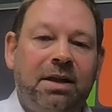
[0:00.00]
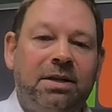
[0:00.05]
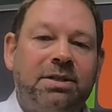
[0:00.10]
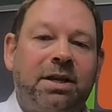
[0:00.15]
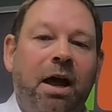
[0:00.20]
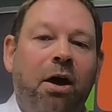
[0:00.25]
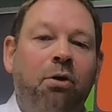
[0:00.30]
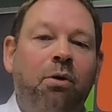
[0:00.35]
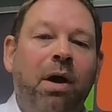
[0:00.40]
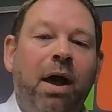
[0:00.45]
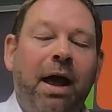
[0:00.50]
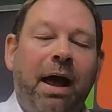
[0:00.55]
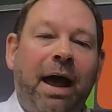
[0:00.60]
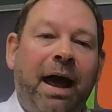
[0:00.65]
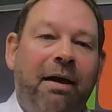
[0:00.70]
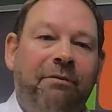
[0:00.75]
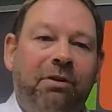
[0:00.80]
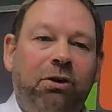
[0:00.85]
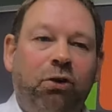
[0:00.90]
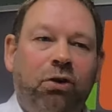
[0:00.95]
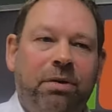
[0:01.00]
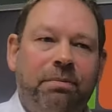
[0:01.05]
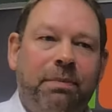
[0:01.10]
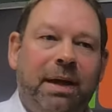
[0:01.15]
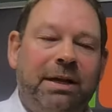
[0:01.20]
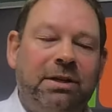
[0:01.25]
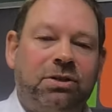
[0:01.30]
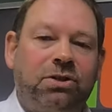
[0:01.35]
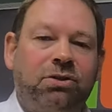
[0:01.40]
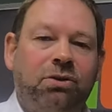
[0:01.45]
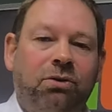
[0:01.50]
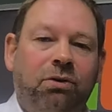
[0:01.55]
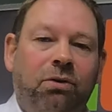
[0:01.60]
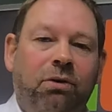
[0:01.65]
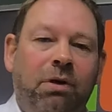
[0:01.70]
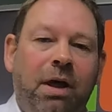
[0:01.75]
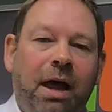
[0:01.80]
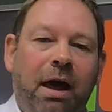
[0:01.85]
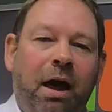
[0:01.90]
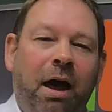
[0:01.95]
So have a look and make
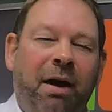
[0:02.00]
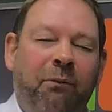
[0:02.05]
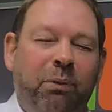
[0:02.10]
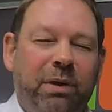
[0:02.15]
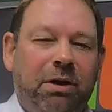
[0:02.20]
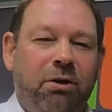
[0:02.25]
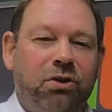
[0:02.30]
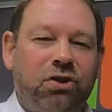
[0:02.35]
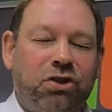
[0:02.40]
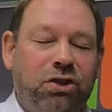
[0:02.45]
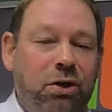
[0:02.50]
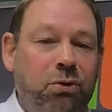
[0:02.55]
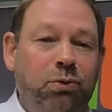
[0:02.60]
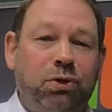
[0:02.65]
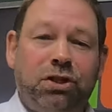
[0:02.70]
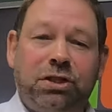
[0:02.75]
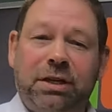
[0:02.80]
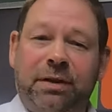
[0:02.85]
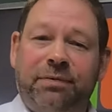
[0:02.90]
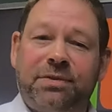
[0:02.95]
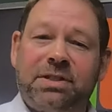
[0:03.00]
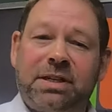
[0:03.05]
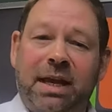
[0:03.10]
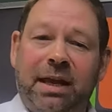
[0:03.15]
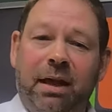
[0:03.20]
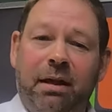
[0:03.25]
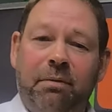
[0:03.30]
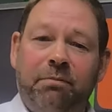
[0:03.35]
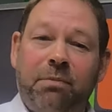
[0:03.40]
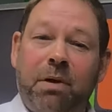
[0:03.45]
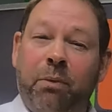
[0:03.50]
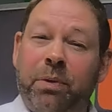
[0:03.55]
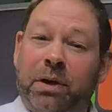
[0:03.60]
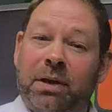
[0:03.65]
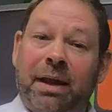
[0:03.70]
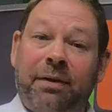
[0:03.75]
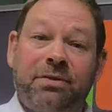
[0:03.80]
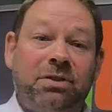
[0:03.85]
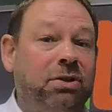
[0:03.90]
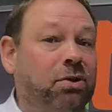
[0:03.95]
sure, have we got 2 shifts here? We're
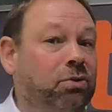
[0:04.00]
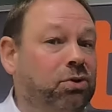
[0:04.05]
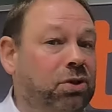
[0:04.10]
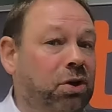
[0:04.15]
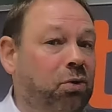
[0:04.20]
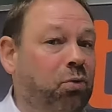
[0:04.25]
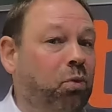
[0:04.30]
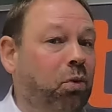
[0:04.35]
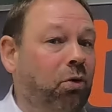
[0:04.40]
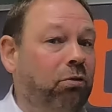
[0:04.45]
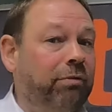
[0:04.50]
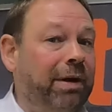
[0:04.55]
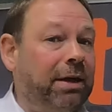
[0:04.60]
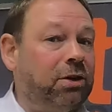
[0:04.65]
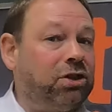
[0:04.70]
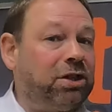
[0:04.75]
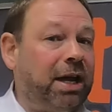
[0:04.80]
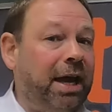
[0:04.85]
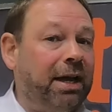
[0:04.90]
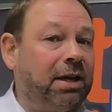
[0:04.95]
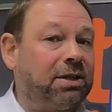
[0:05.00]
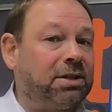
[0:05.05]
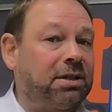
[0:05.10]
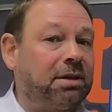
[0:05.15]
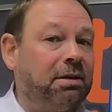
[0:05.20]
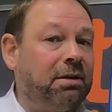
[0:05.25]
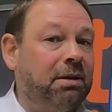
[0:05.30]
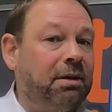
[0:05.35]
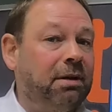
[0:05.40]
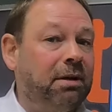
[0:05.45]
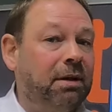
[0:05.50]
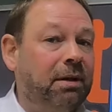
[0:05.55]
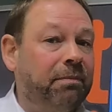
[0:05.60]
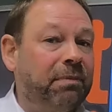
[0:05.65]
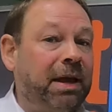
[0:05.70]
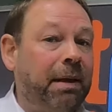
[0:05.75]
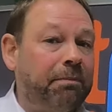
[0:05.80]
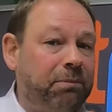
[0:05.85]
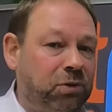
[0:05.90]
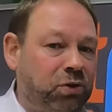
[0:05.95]
going to have to do 2 walk round checks.
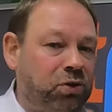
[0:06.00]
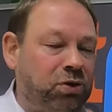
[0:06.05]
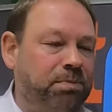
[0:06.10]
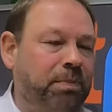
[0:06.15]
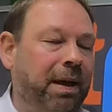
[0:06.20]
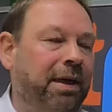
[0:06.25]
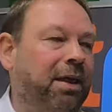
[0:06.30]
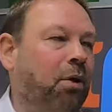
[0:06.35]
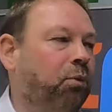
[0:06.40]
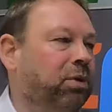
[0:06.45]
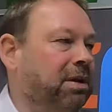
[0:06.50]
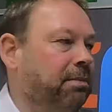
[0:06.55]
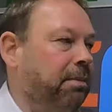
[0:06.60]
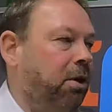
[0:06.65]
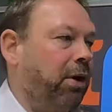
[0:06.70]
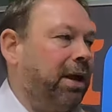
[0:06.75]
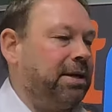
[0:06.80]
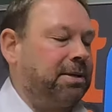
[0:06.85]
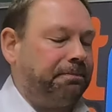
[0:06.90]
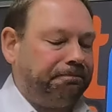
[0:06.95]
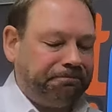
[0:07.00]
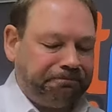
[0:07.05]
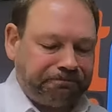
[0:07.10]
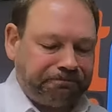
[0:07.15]
Yeah, just bear that one in mind.